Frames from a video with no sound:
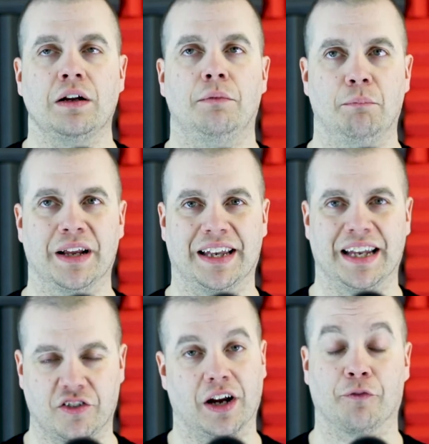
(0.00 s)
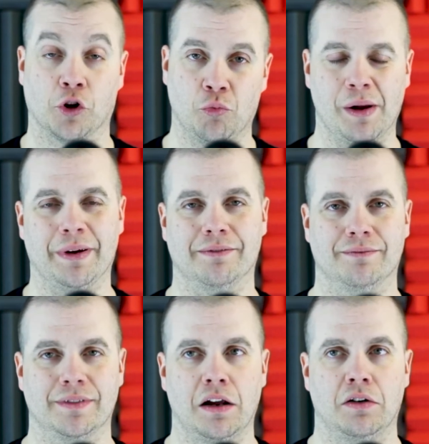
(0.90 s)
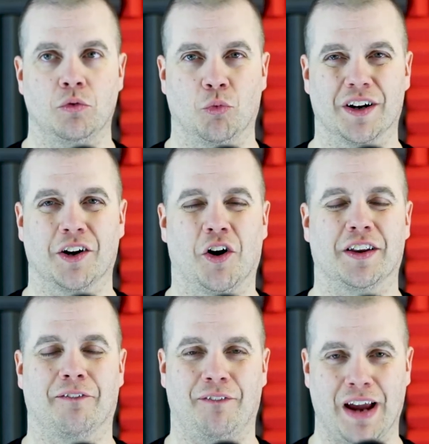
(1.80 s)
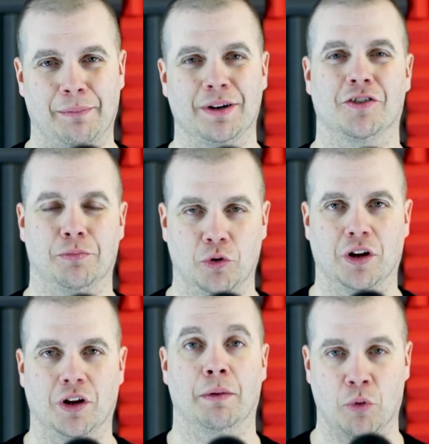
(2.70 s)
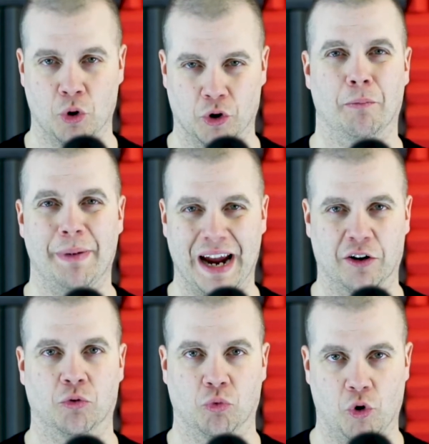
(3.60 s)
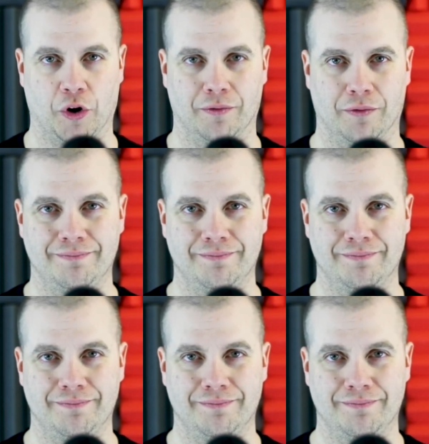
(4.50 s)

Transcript: But they decide for the women we're going to call it the Fabulous Moolah Memorial Battle Royal.